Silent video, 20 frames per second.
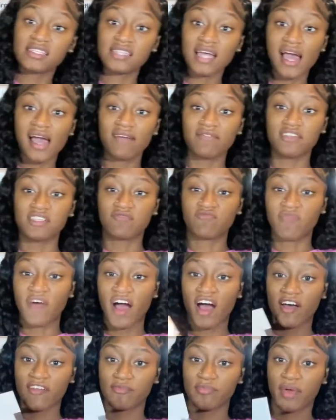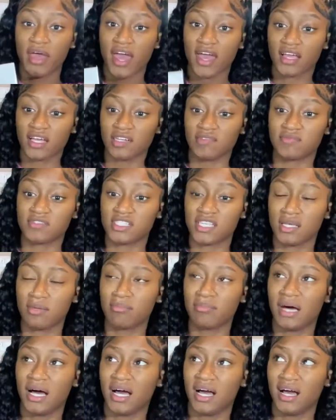I have this 5-pack of 10
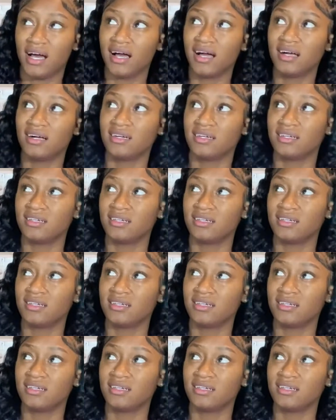by